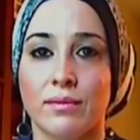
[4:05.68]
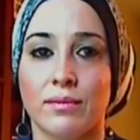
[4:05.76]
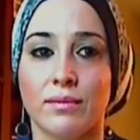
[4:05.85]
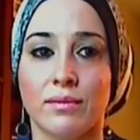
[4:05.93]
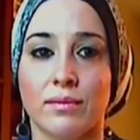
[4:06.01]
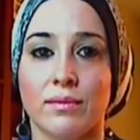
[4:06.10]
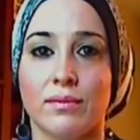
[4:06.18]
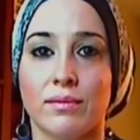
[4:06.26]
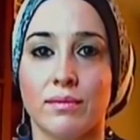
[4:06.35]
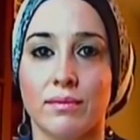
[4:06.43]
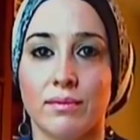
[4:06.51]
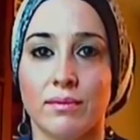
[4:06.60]

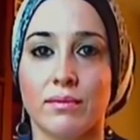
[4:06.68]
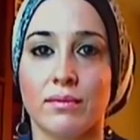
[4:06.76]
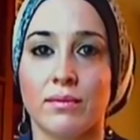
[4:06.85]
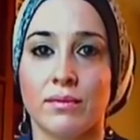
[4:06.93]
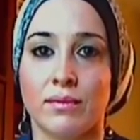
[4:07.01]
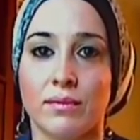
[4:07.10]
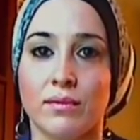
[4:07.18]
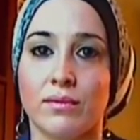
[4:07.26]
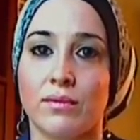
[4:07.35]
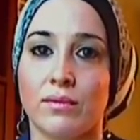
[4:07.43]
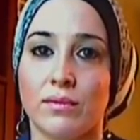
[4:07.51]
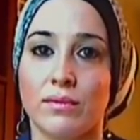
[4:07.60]

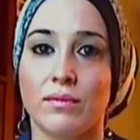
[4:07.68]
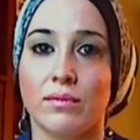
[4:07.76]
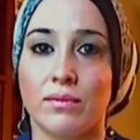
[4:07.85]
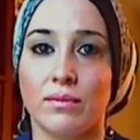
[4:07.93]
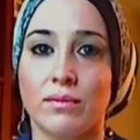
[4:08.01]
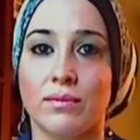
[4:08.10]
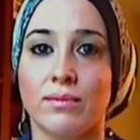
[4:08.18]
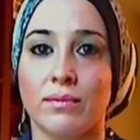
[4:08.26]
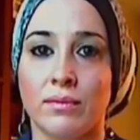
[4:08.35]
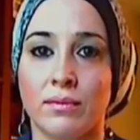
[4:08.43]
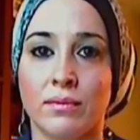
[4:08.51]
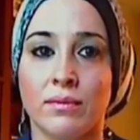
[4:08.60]

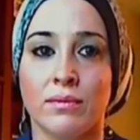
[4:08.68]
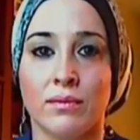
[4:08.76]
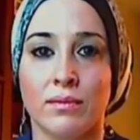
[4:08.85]
This person isn't speaking.